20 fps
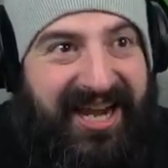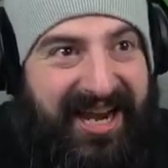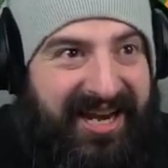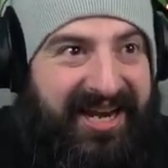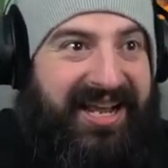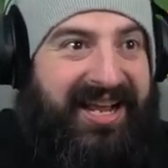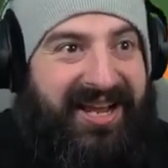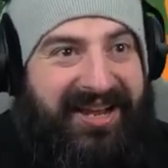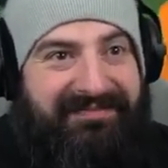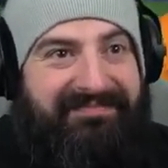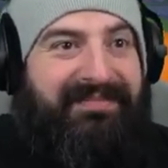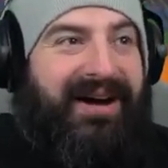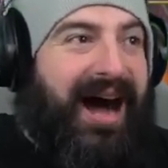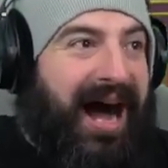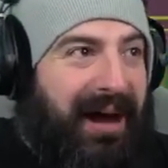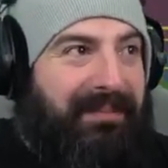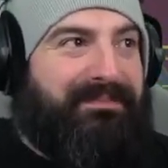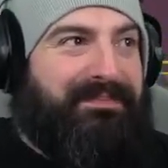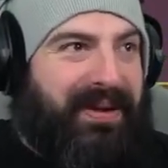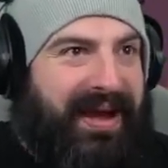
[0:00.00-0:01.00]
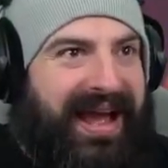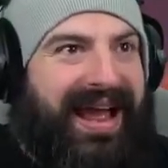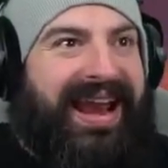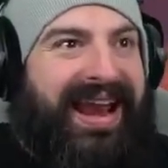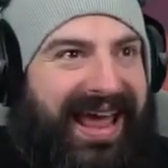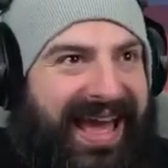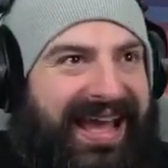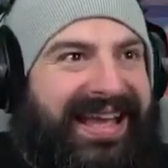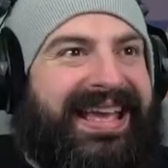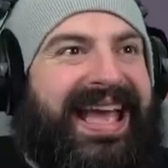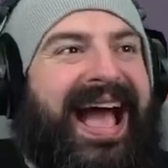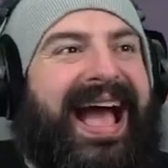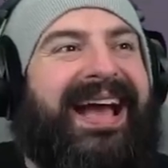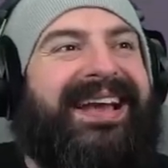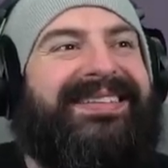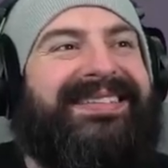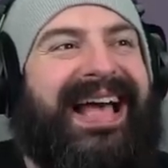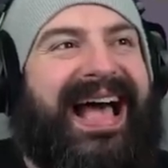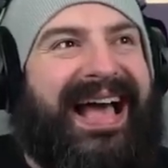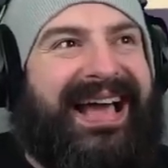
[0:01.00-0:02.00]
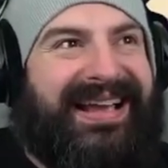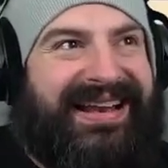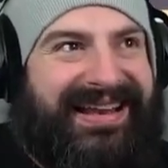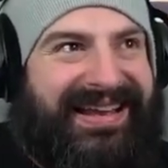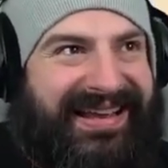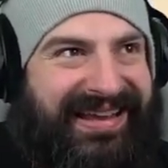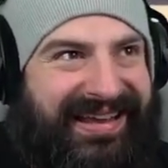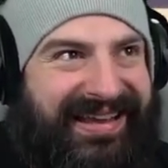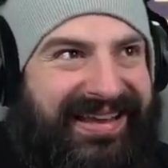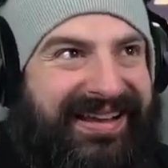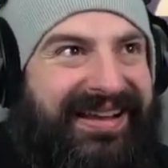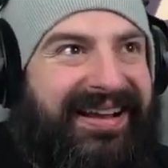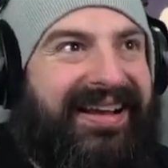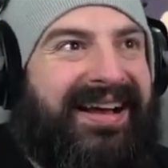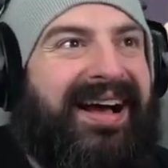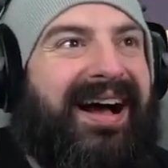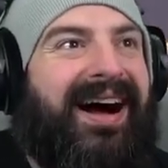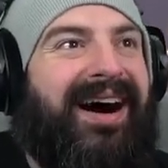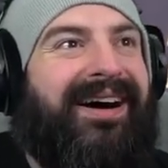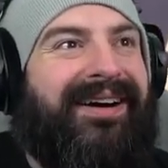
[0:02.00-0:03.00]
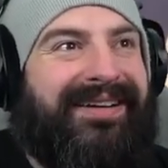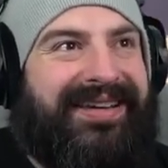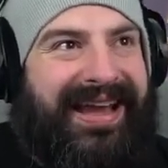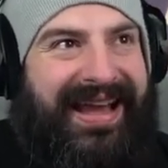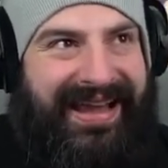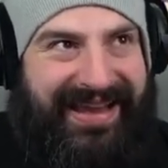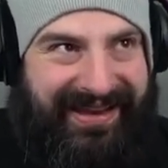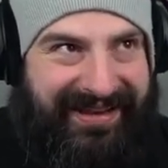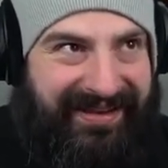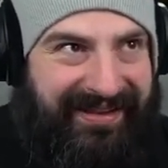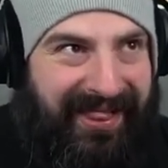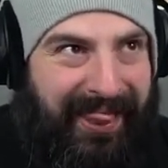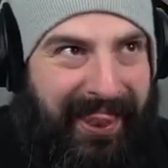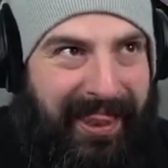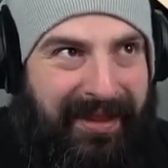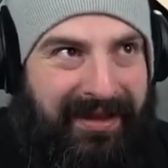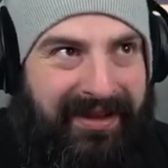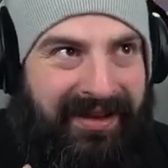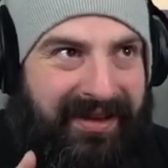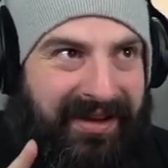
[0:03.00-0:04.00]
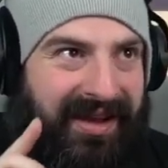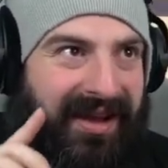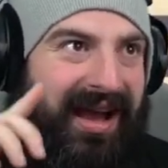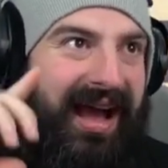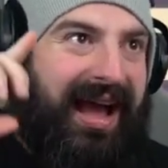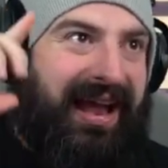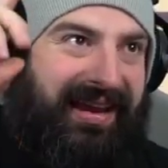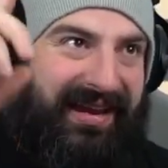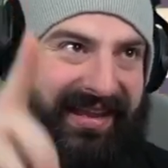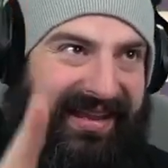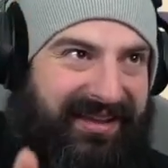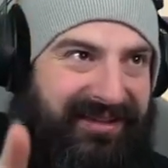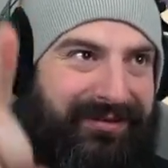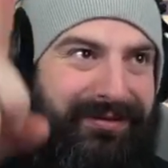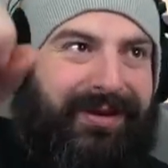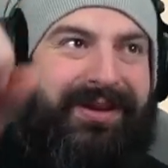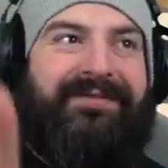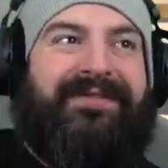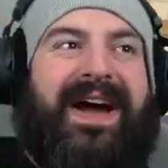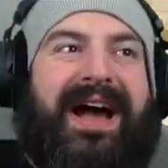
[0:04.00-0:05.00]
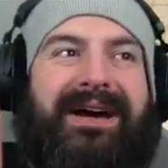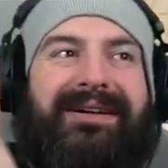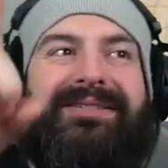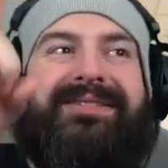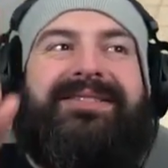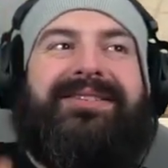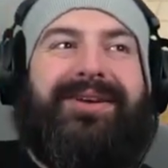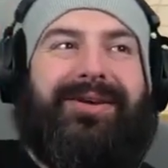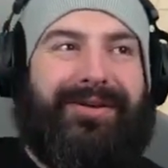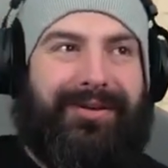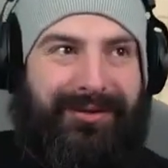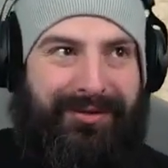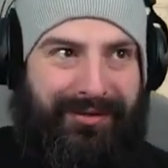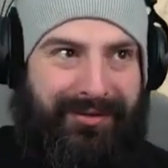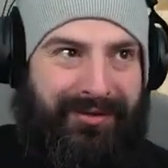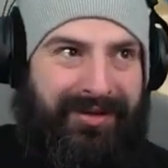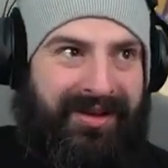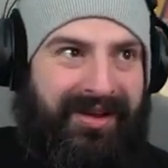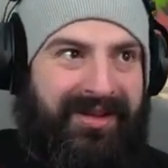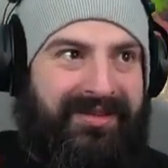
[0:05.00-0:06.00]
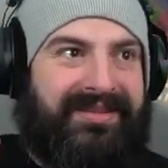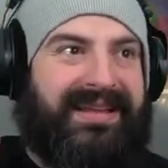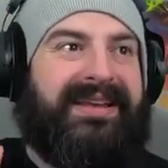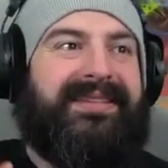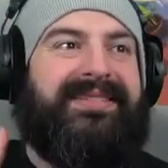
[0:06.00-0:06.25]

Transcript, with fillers: in my belly. Yeah, exactly. Okay. At least we found two. They